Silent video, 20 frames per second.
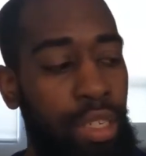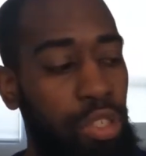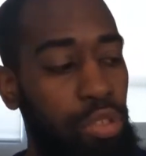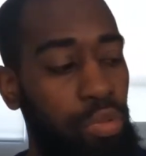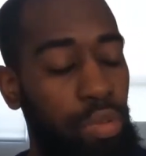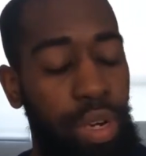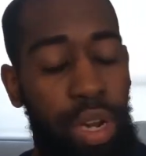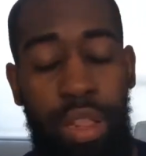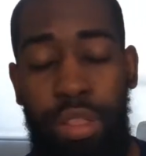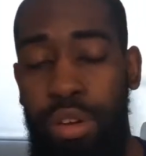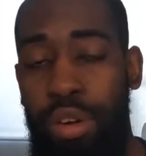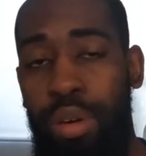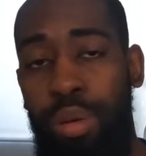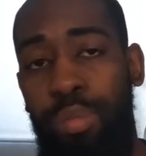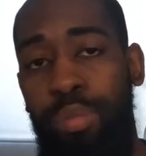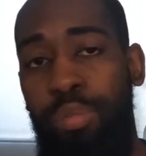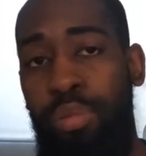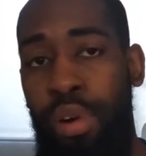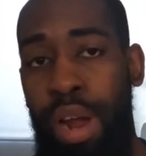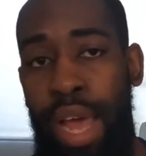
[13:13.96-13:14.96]
to another
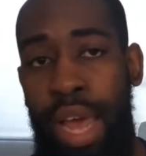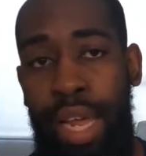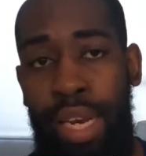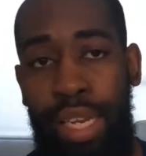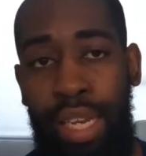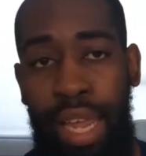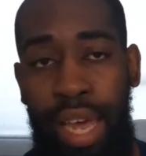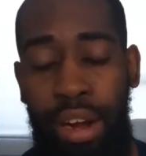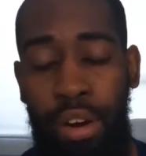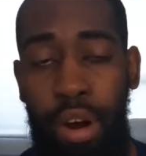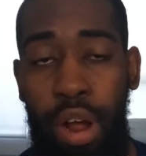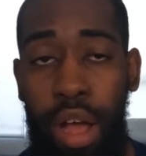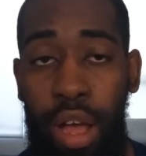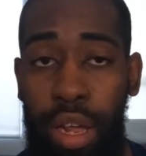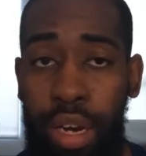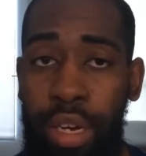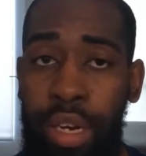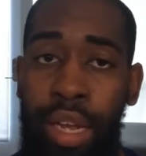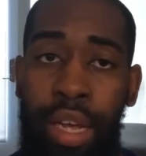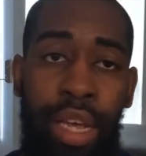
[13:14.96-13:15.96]
brand later
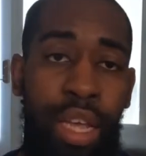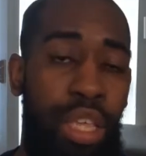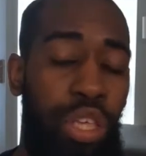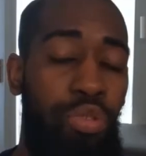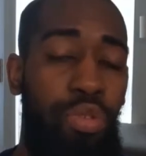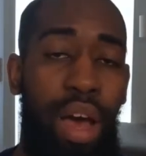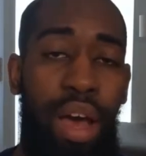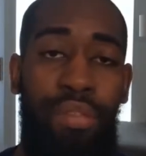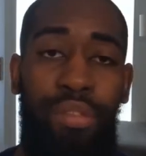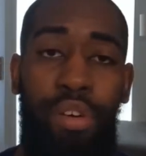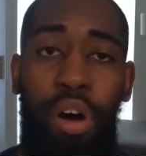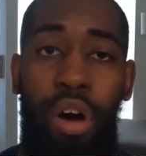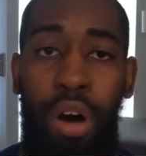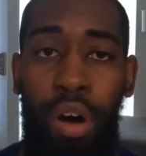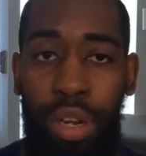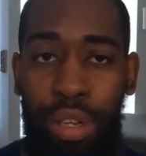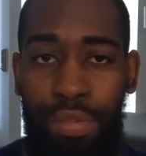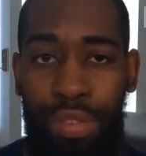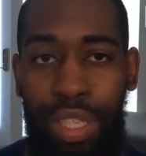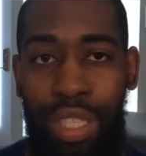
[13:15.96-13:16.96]
on, you have
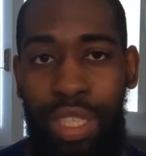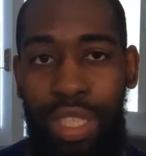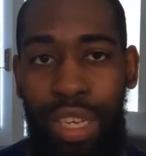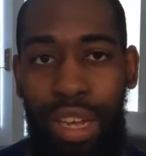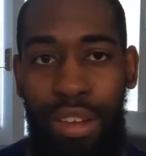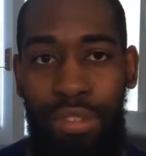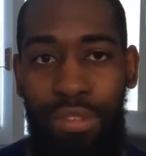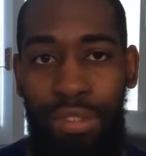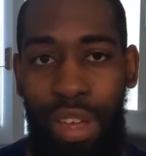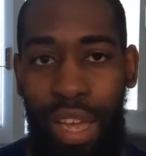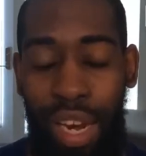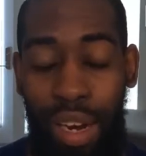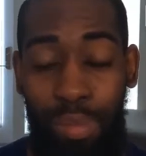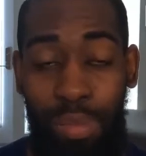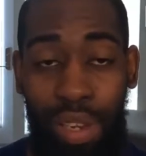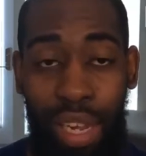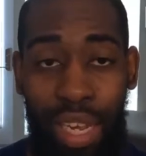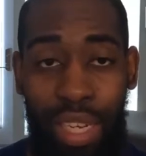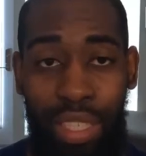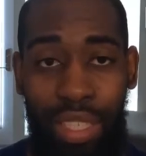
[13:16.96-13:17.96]
all of the stuff in a
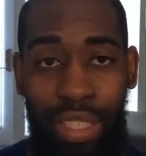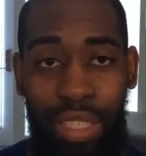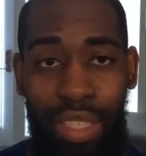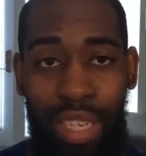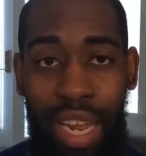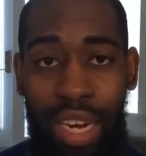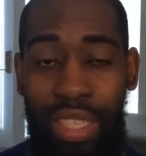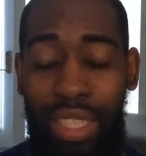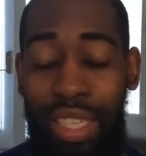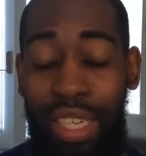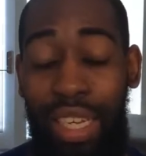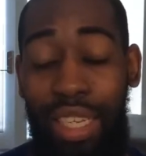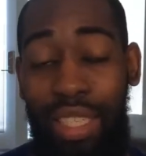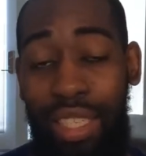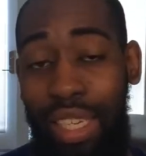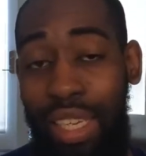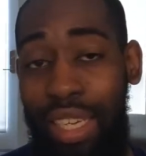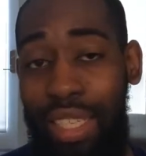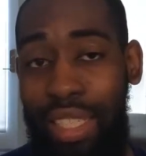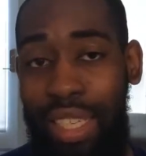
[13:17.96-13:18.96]
place that is
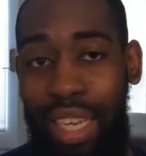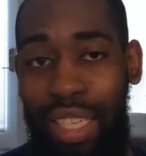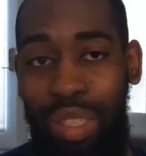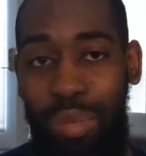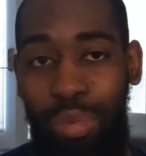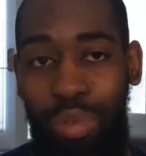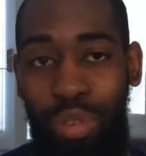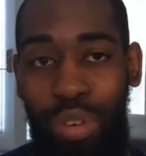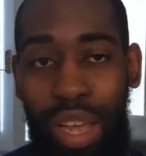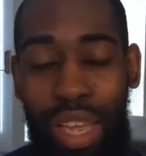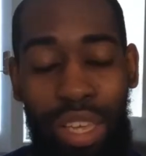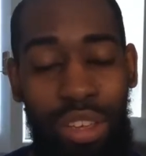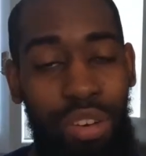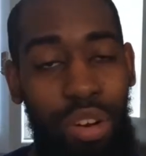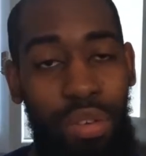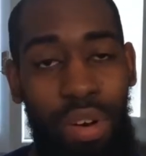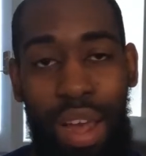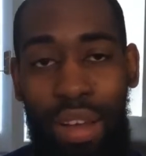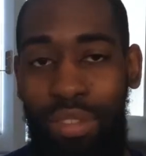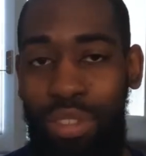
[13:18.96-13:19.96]
easily accessible, and you
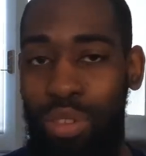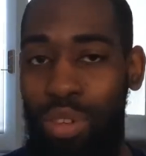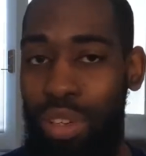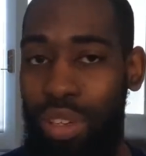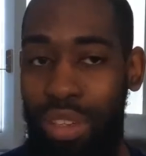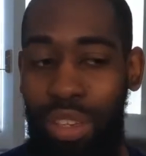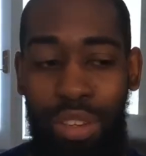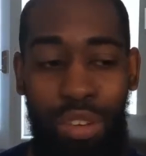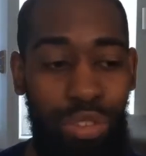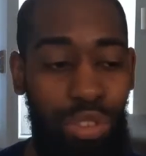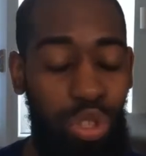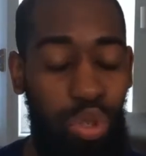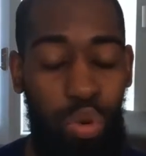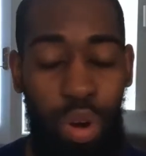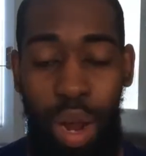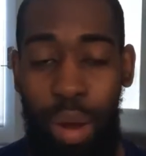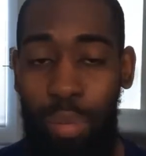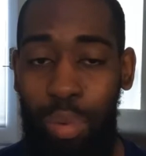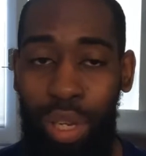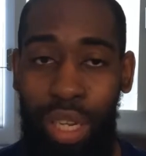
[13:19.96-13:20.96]
don't have to, you know,
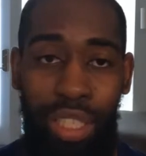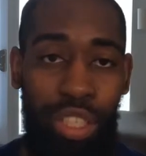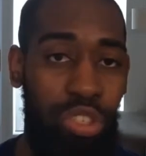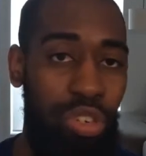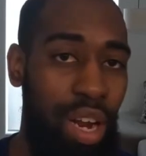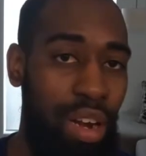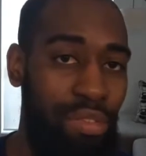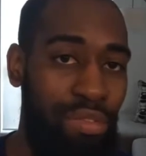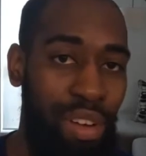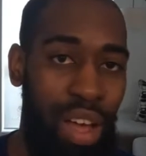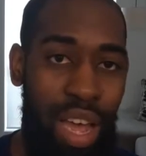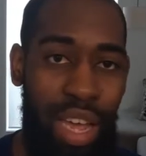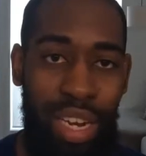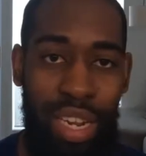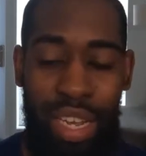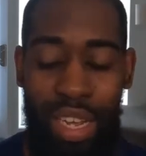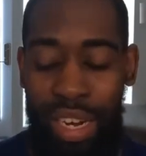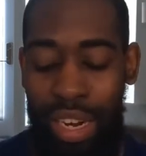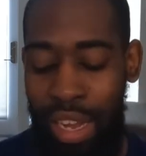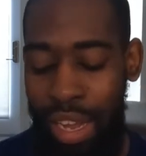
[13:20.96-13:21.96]
scramble and try to find
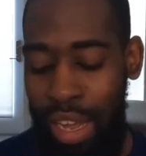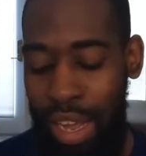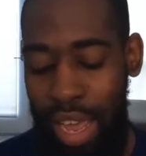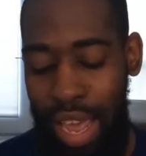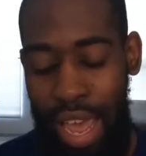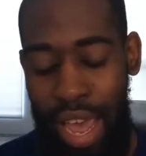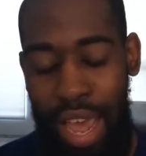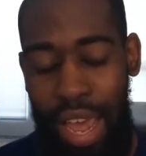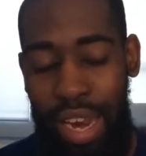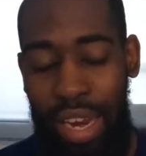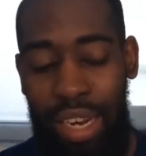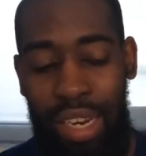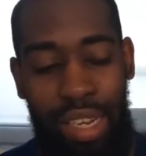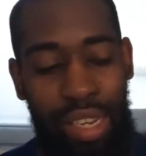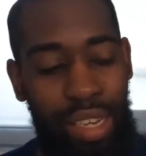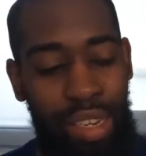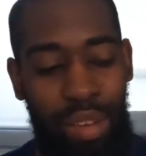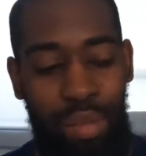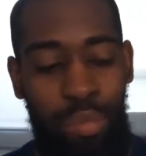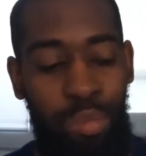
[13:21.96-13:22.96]
it and
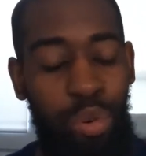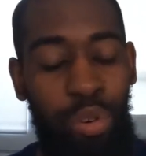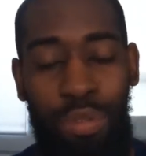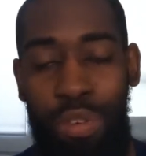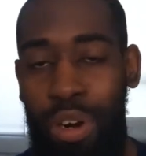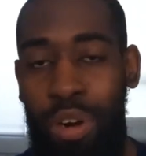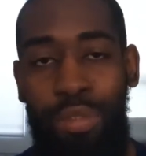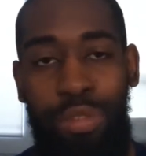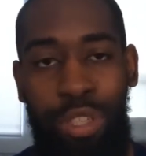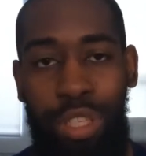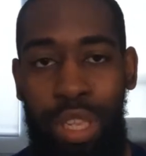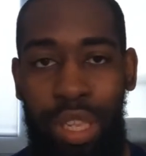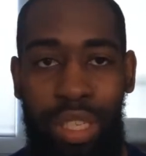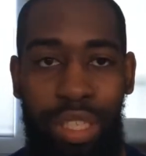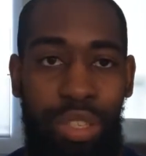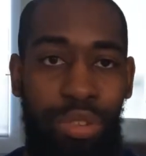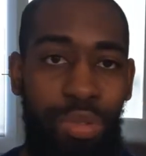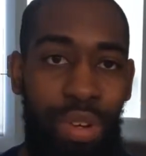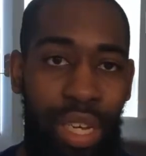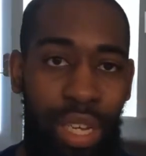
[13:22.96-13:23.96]
move it over to
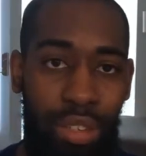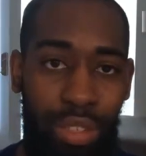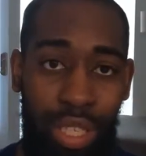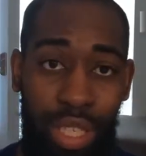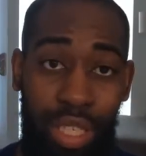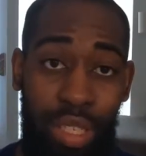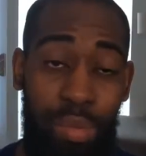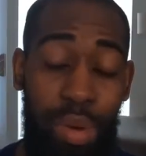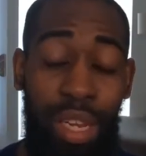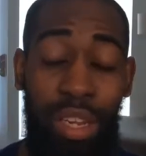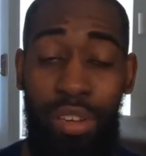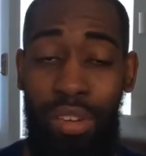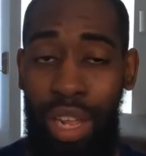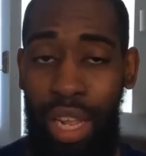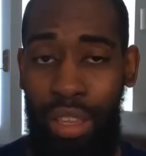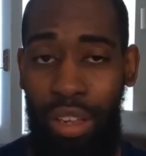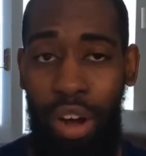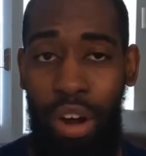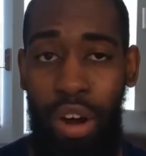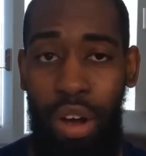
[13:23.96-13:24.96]
this new ecosystem. I learned
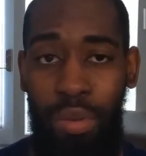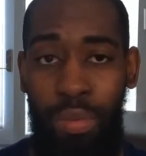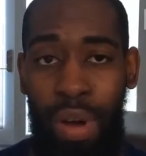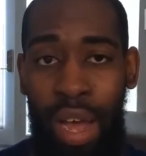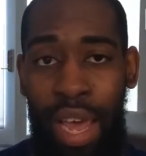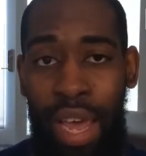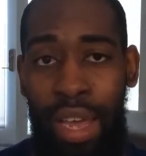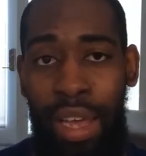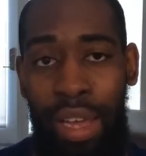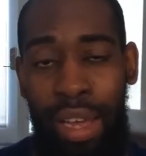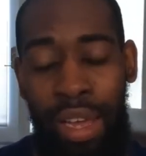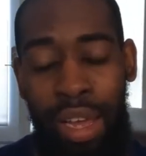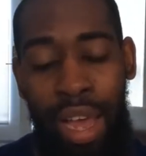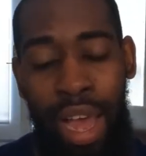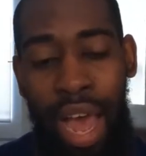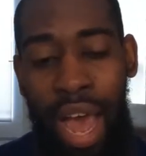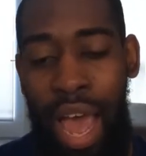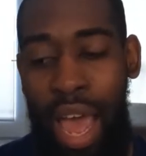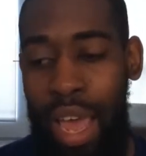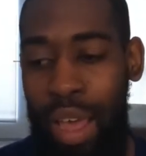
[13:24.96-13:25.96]
that the hard way.
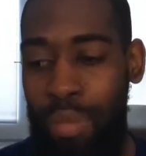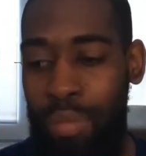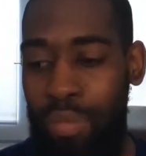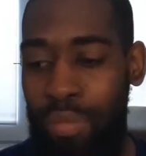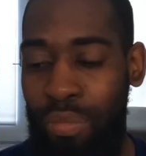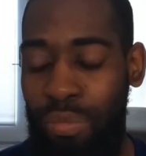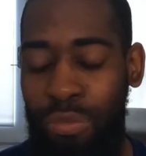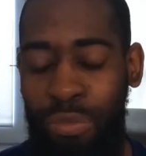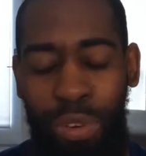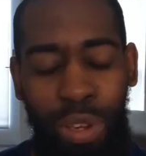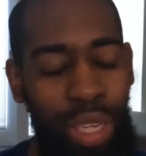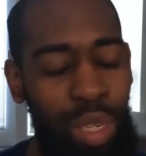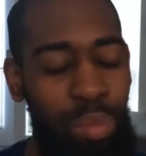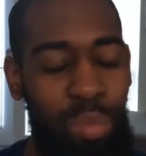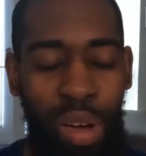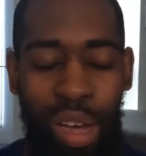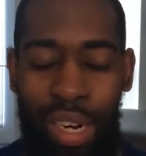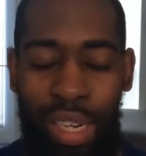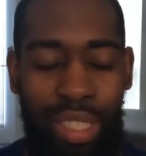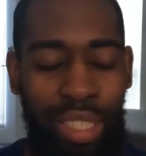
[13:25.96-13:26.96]
I am fully
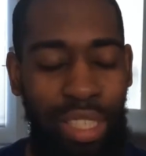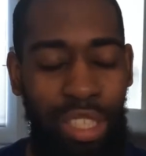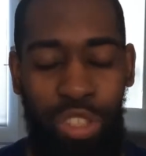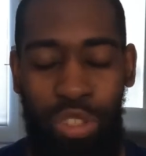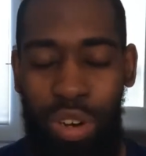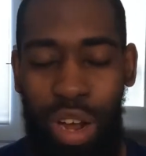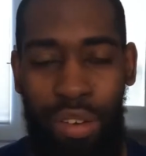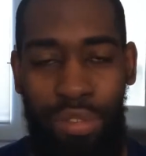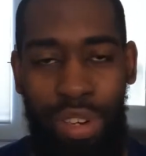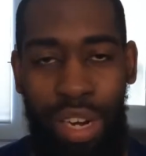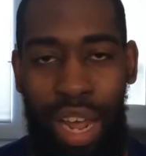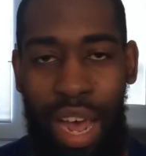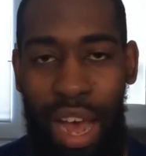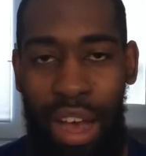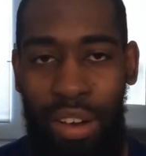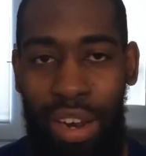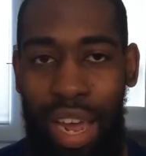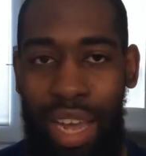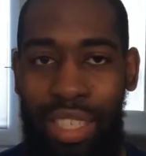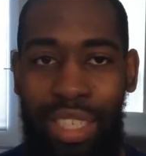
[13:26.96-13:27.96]
bought into Strava
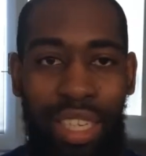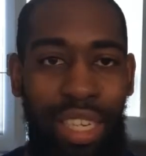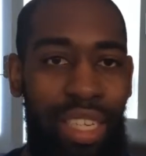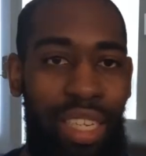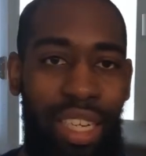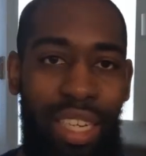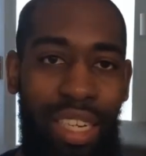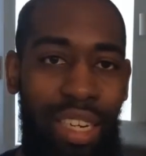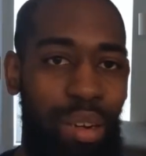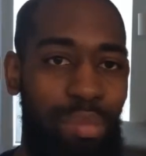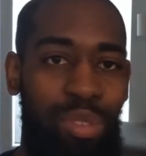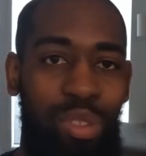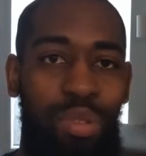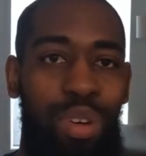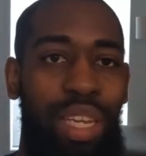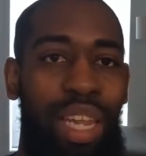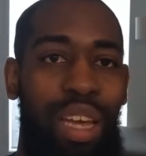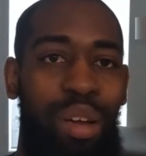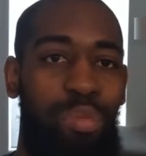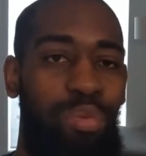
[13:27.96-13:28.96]
now, and actually ended up
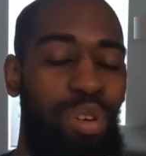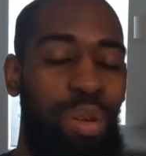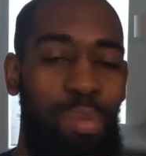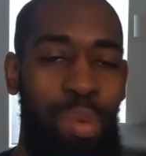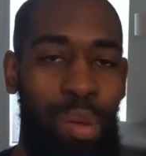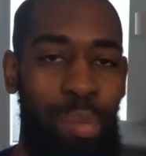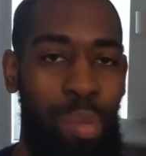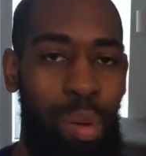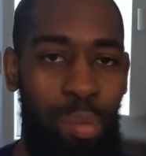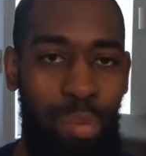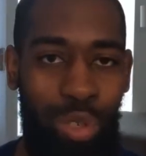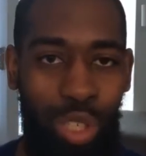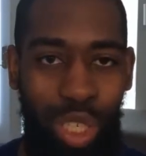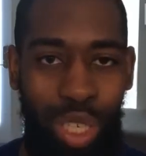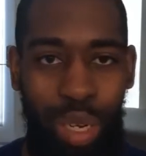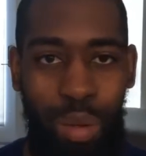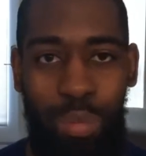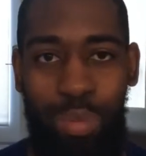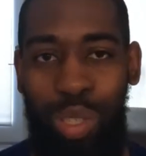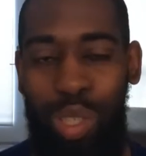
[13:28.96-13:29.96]
doing like a premium
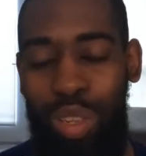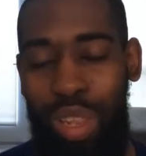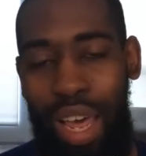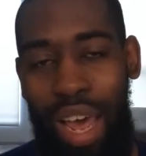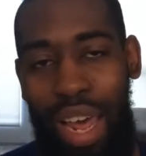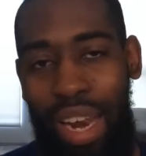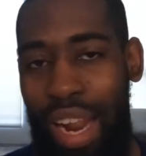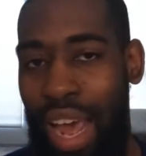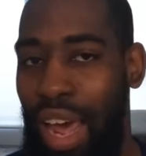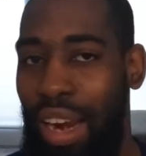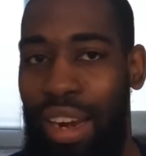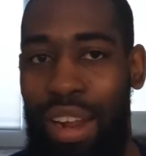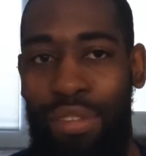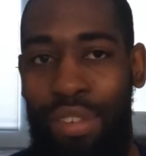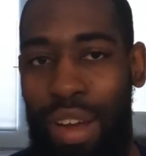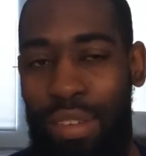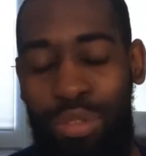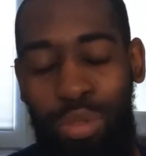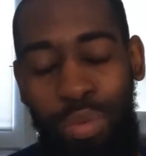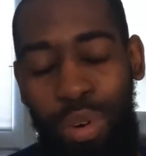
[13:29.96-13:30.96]
membership so that I
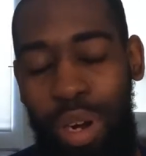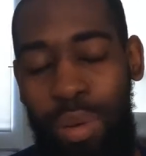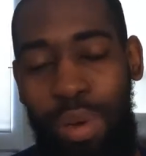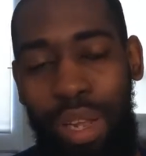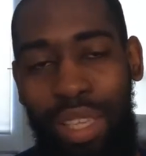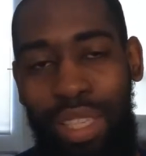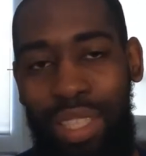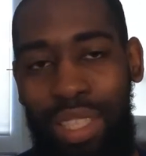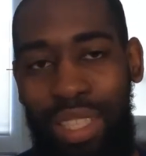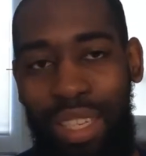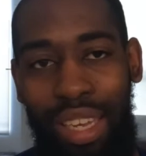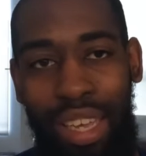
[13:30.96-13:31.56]
never have to worry about this